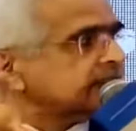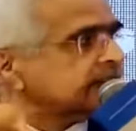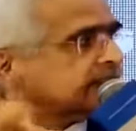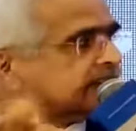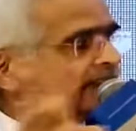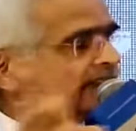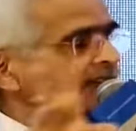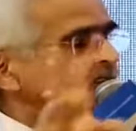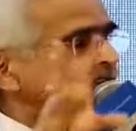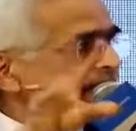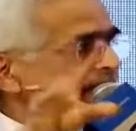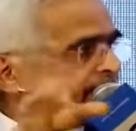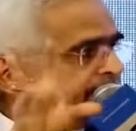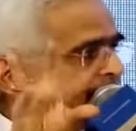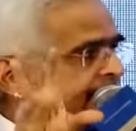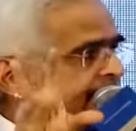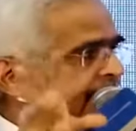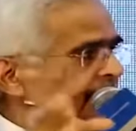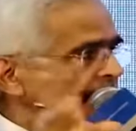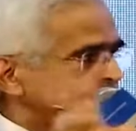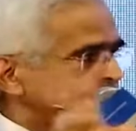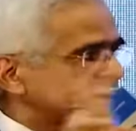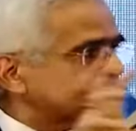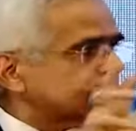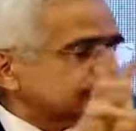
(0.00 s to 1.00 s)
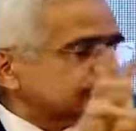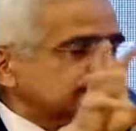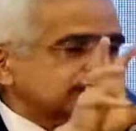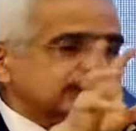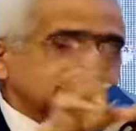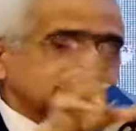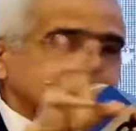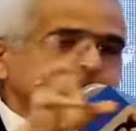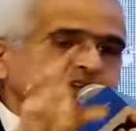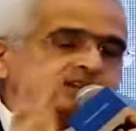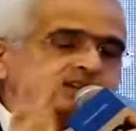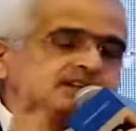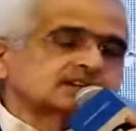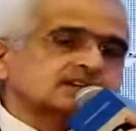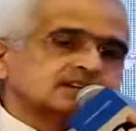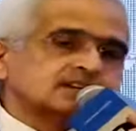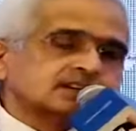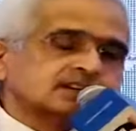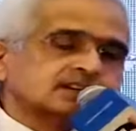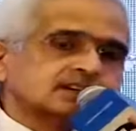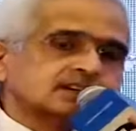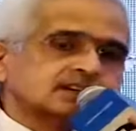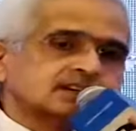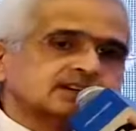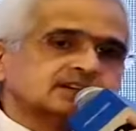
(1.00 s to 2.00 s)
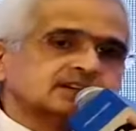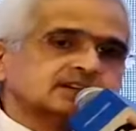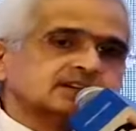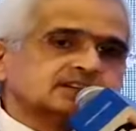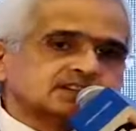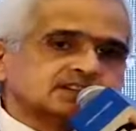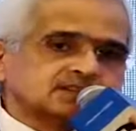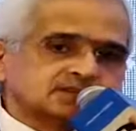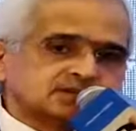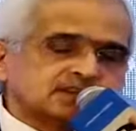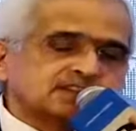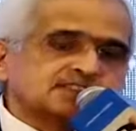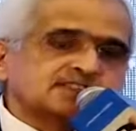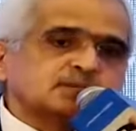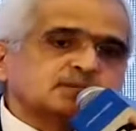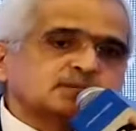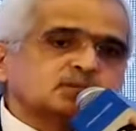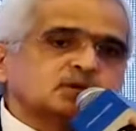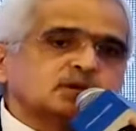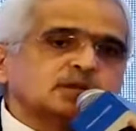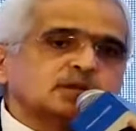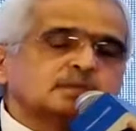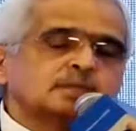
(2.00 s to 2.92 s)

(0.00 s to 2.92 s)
in every, wherever it is visible.